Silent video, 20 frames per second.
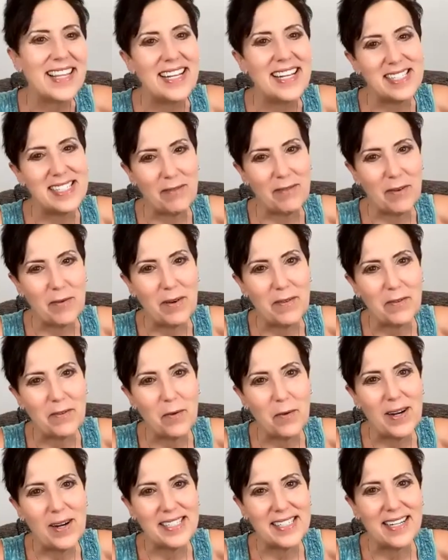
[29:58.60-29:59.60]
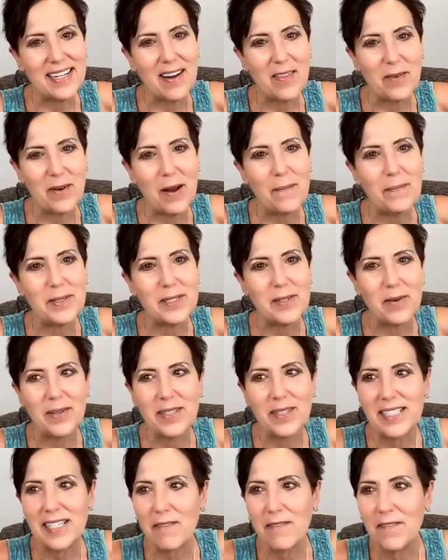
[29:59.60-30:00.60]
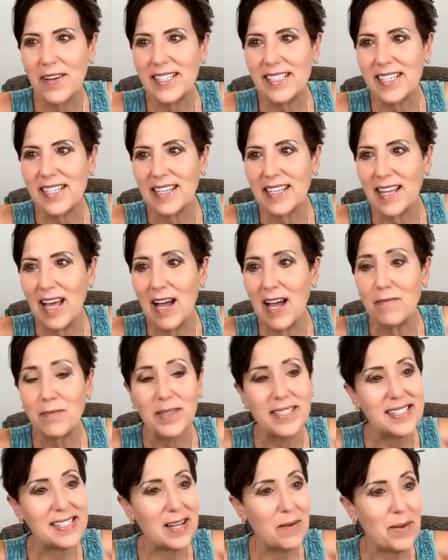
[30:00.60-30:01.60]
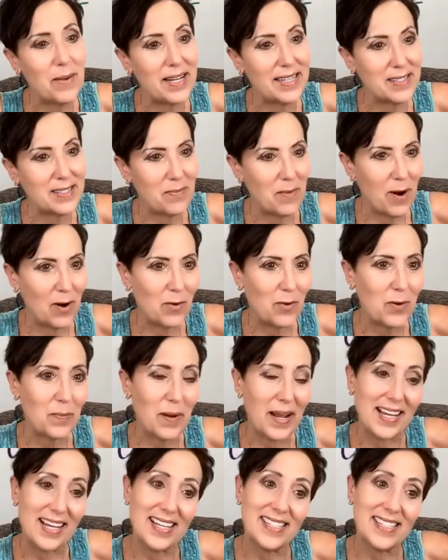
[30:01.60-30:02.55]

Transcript: Thanks, everyone, for watching another episode of Chef A J Live. Please come back tomorrow. And my